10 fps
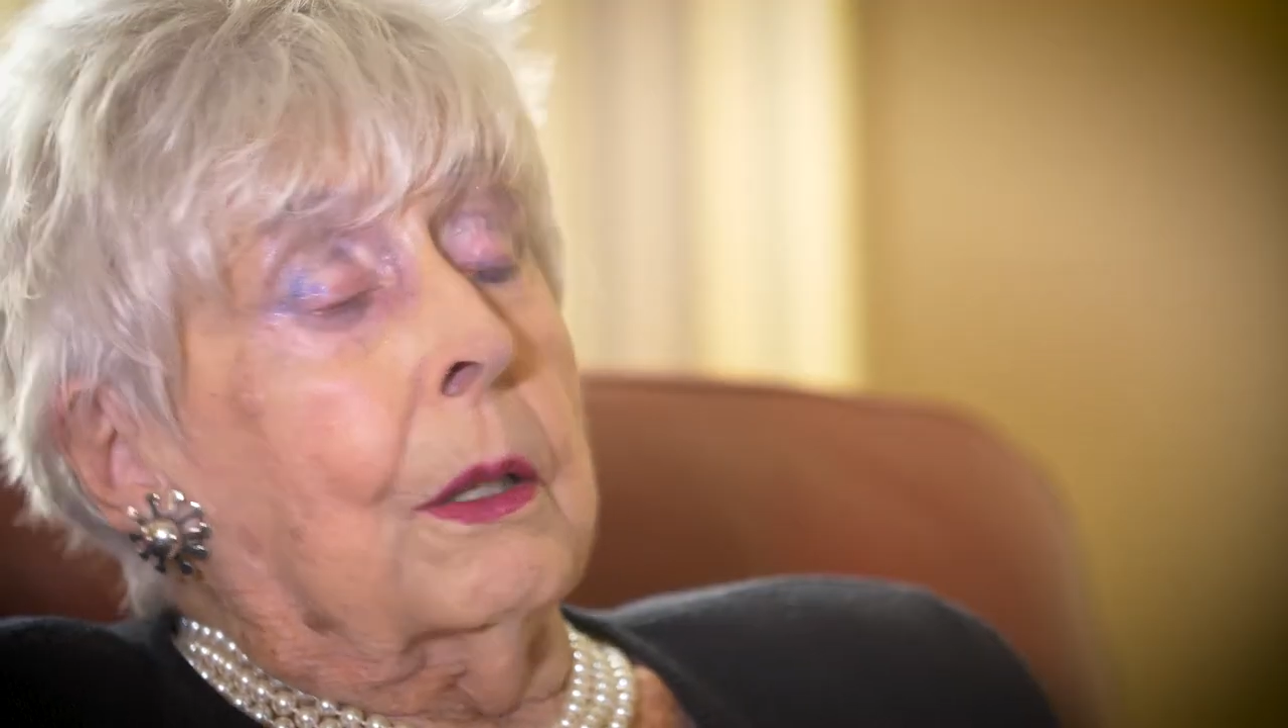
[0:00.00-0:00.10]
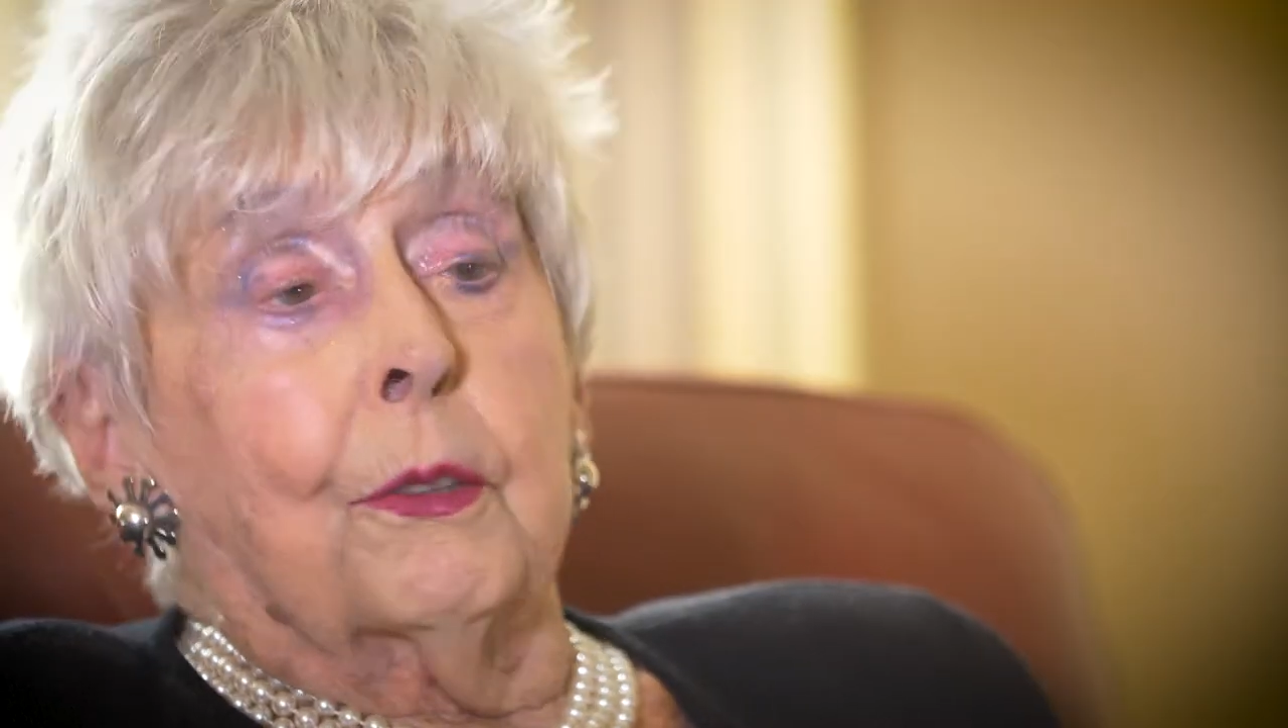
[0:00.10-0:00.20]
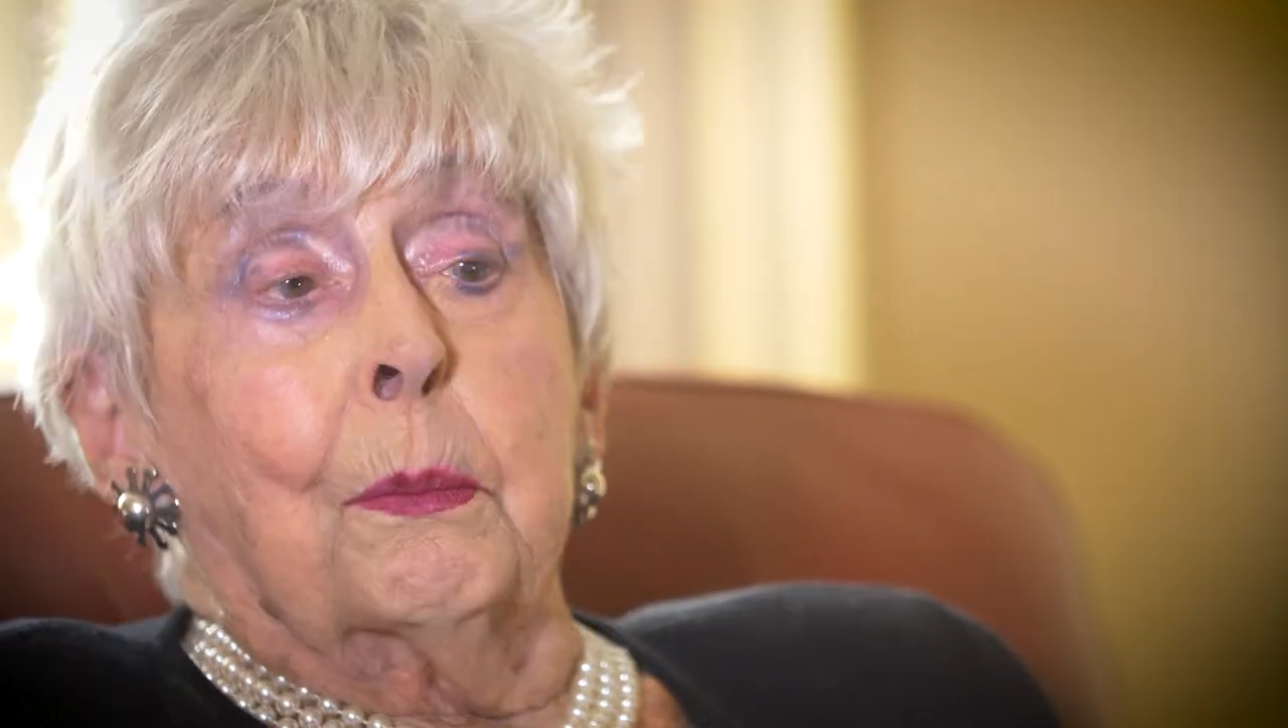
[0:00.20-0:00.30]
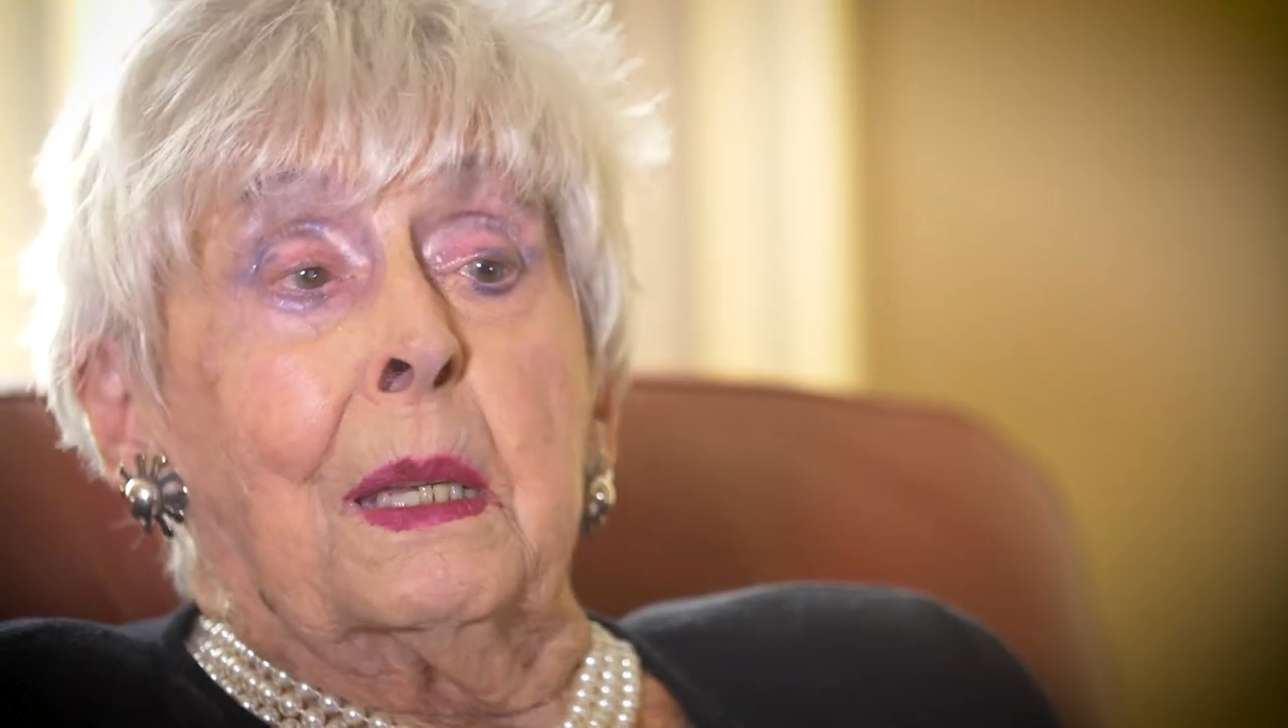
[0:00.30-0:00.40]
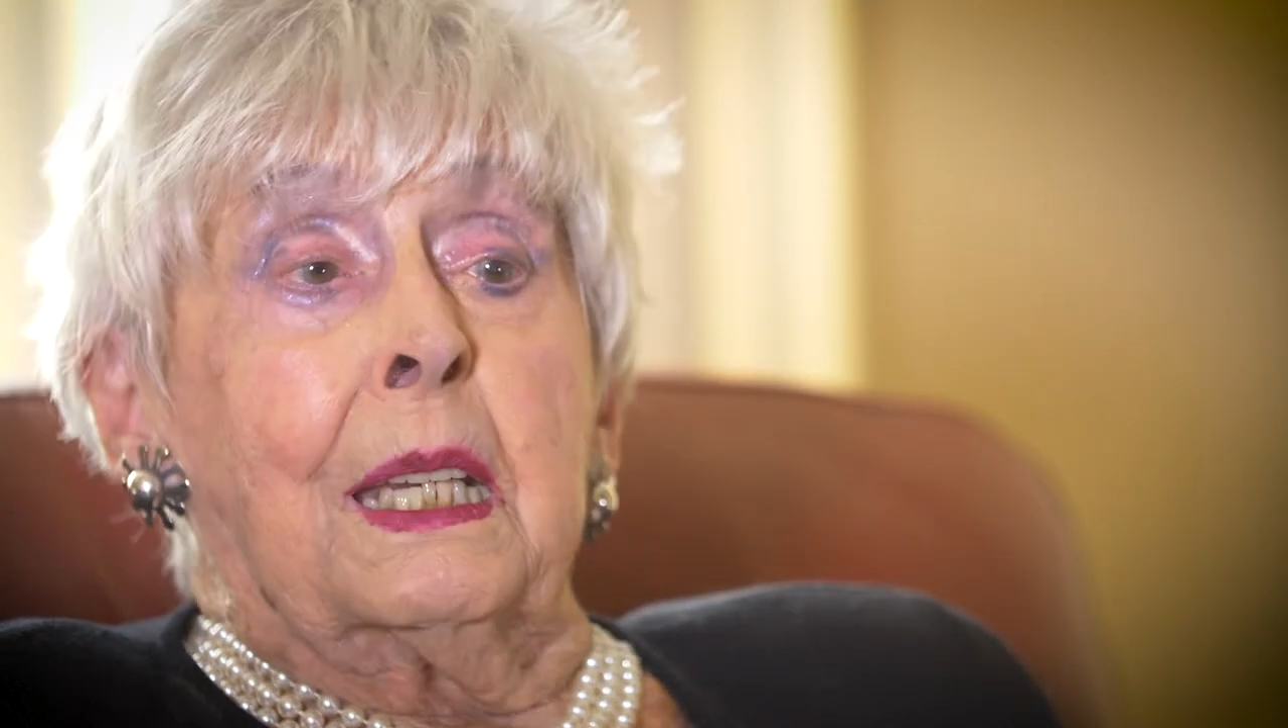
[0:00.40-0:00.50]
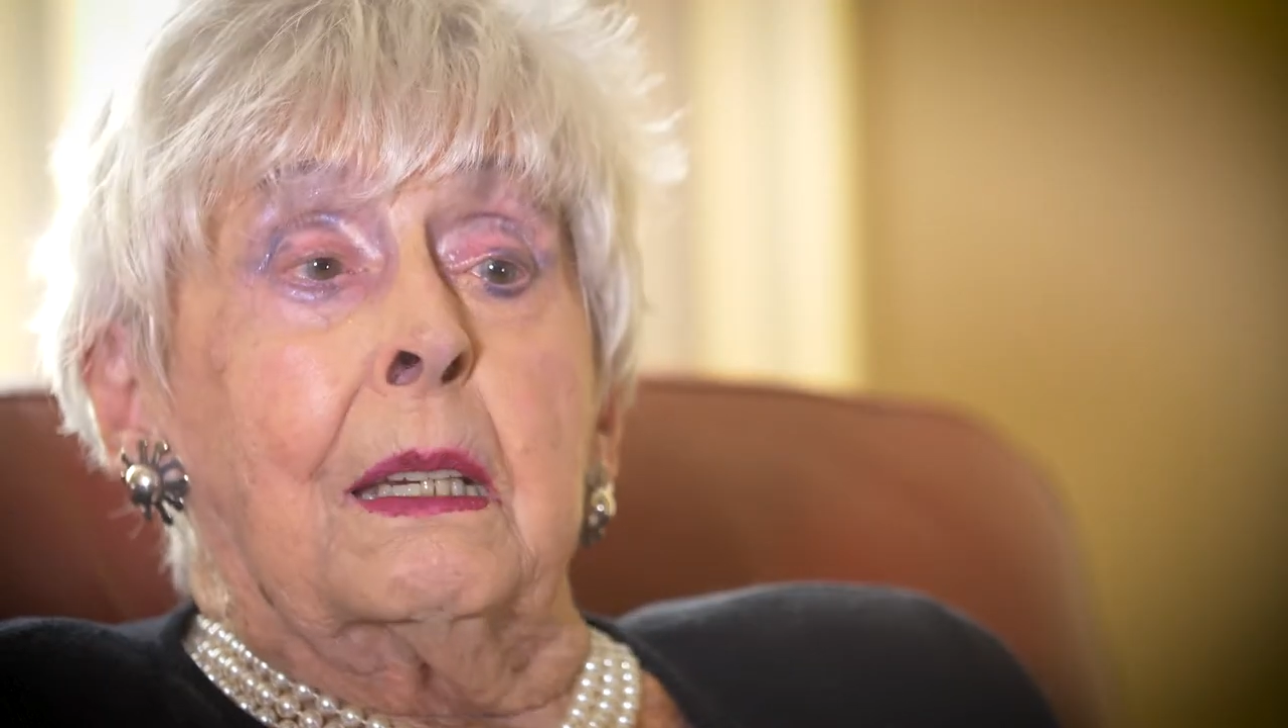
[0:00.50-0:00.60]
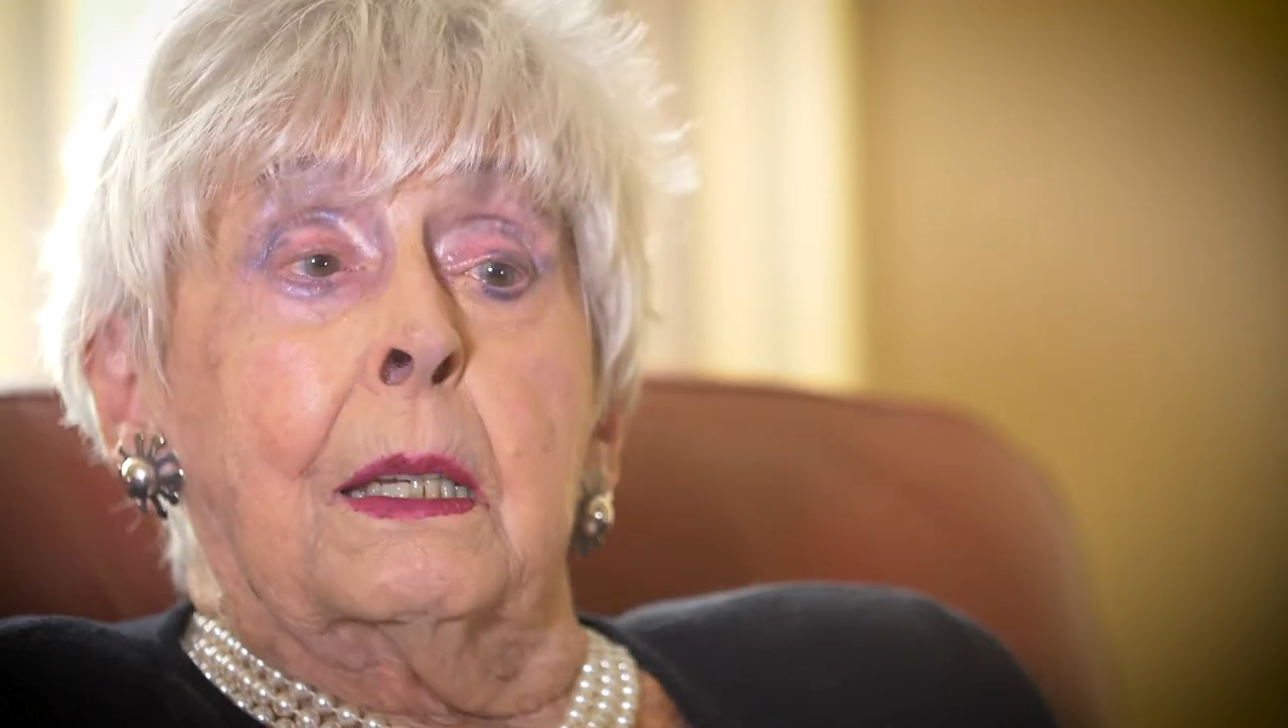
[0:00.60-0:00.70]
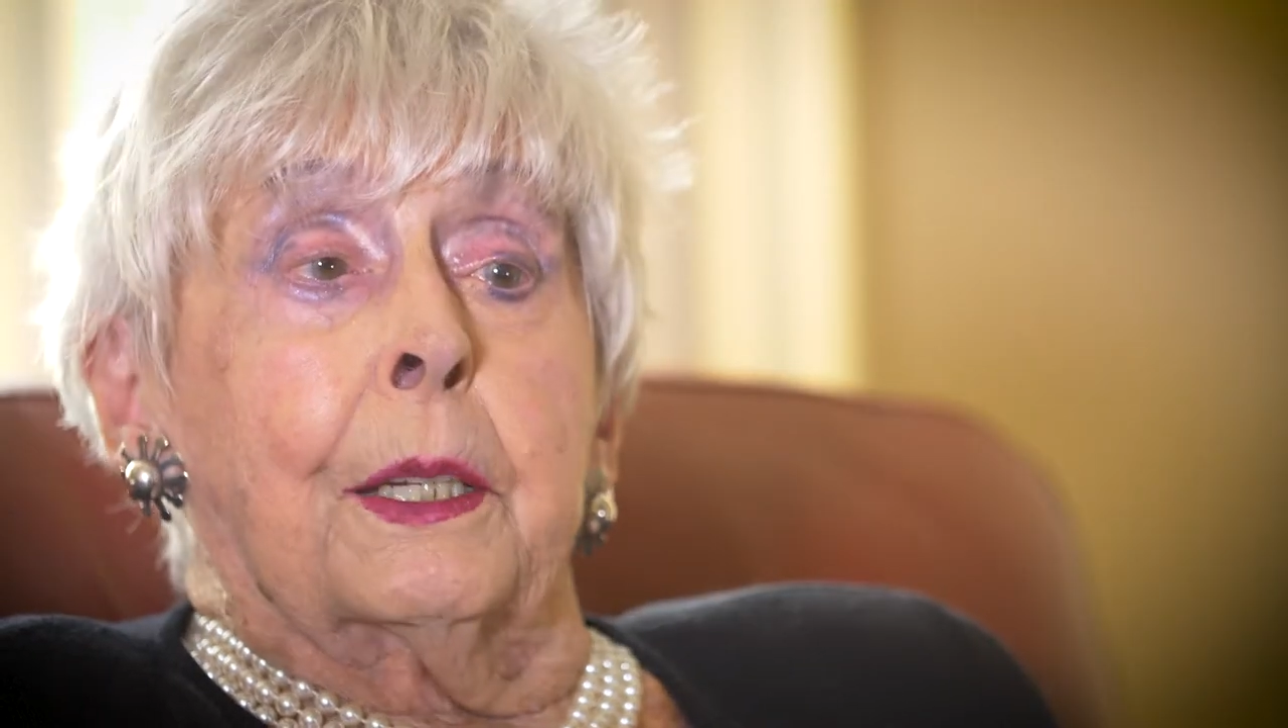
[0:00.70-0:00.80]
is meeting